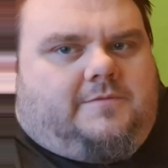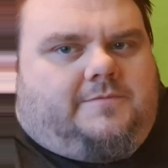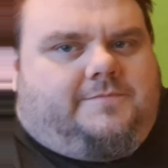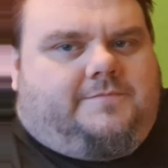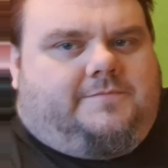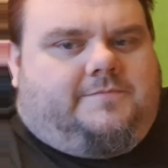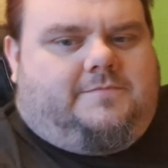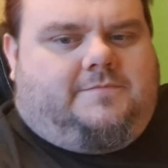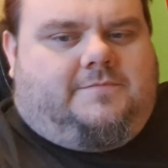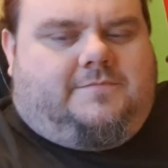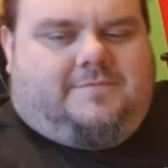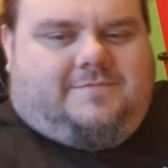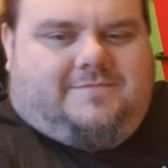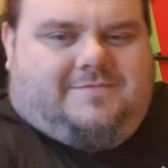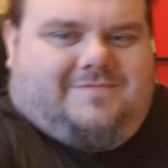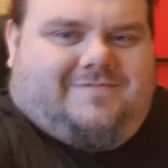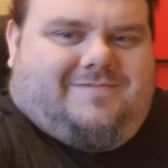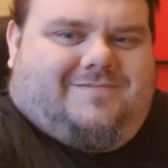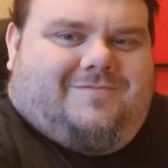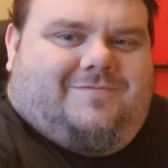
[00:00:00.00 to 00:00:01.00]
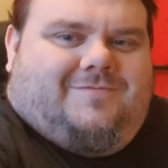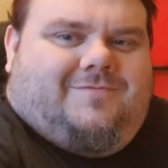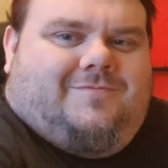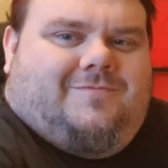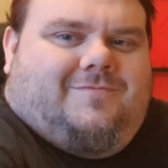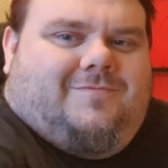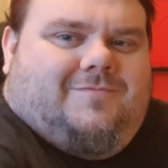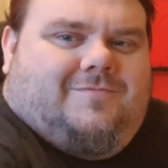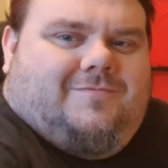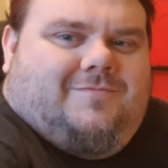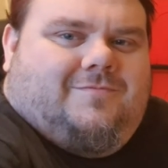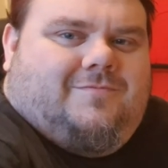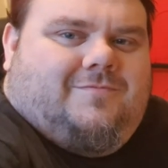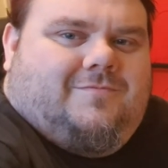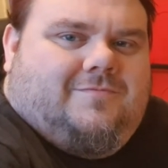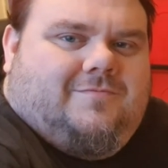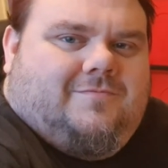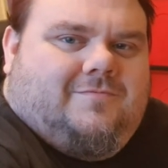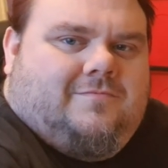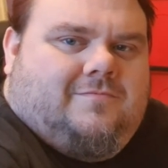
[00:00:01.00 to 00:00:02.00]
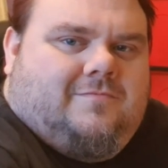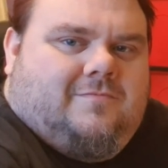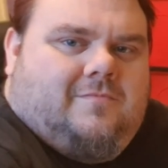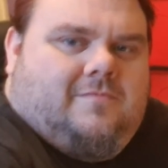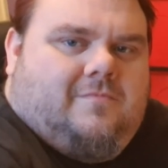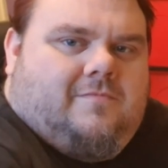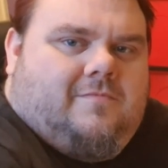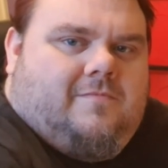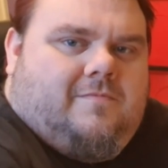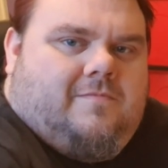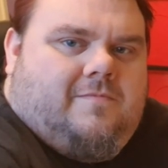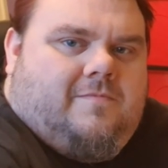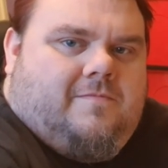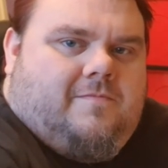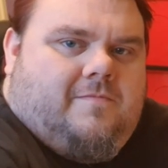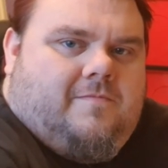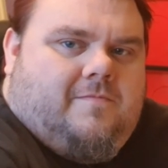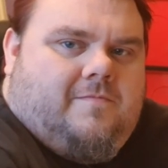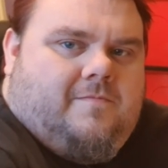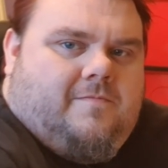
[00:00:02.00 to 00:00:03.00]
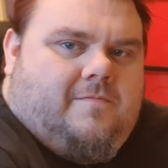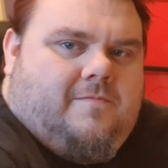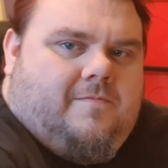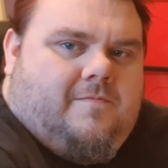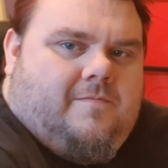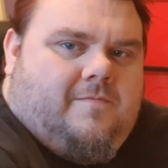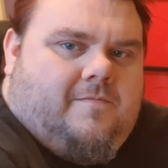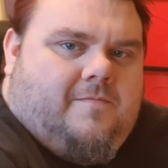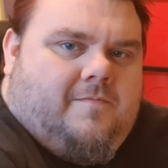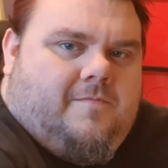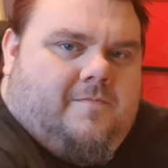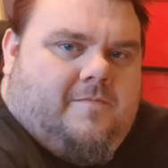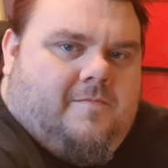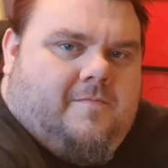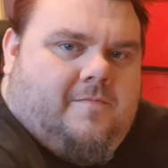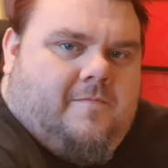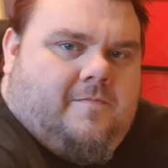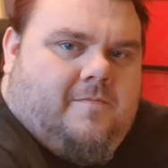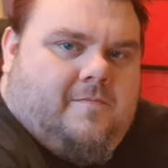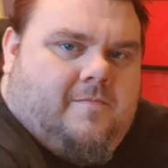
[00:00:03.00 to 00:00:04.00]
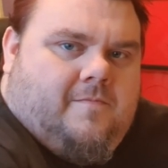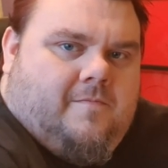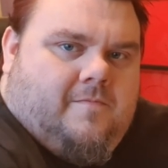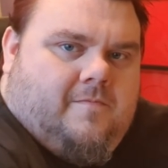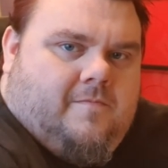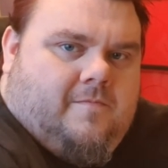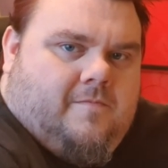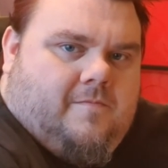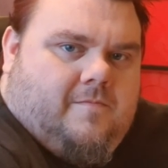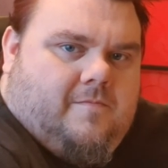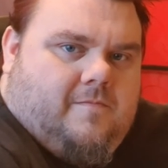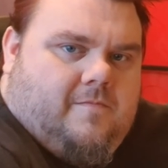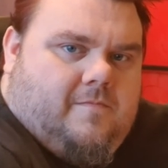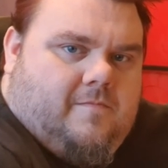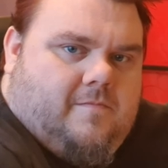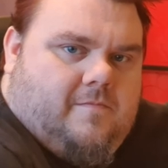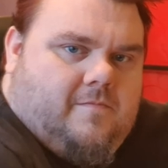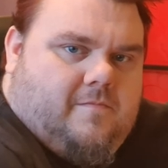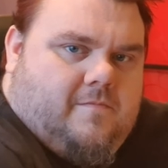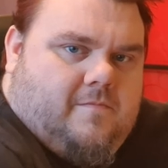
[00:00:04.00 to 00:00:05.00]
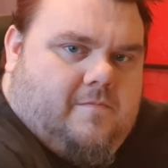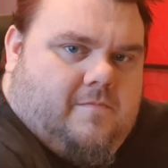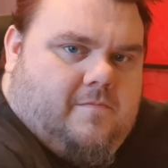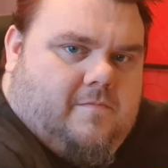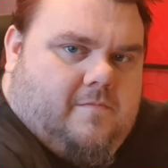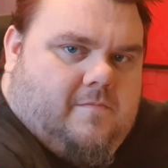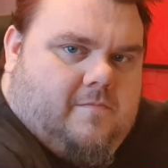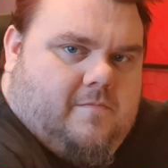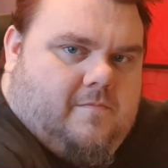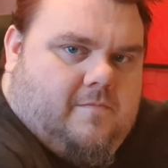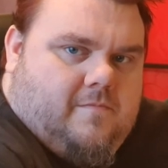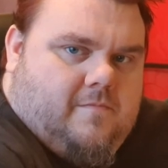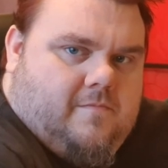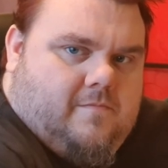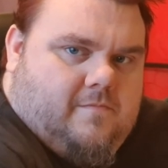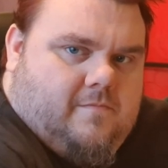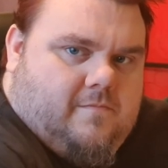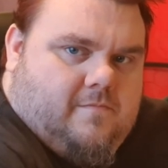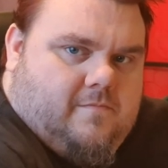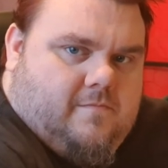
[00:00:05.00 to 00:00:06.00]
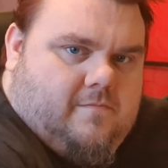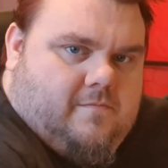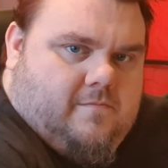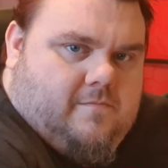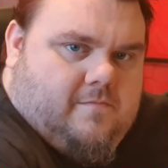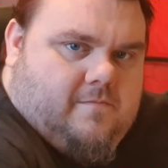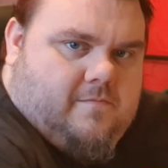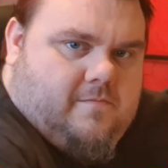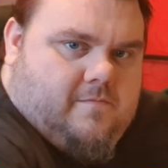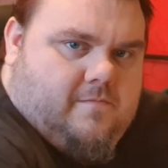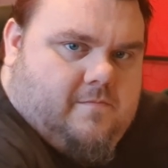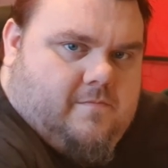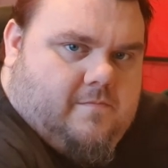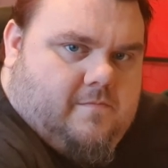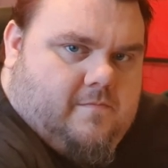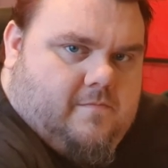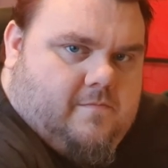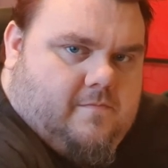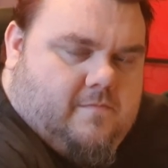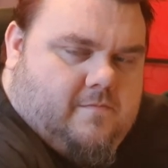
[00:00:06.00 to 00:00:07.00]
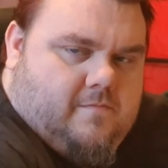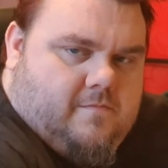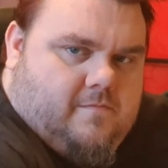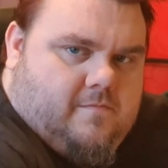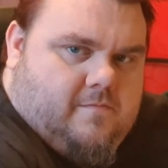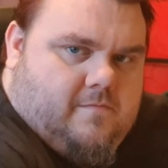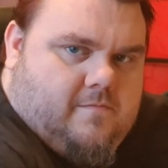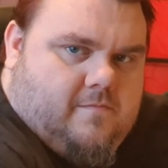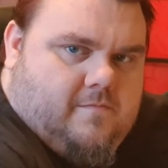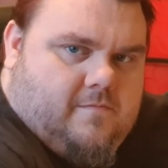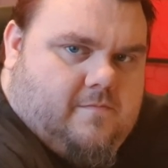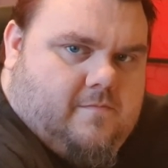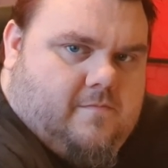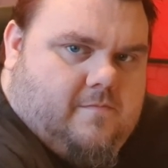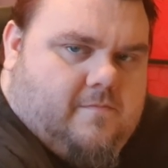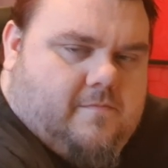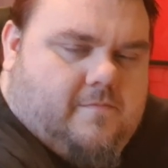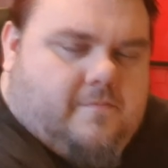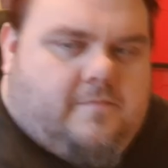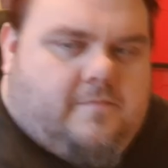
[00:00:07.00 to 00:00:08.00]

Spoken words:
The person shown says nothing.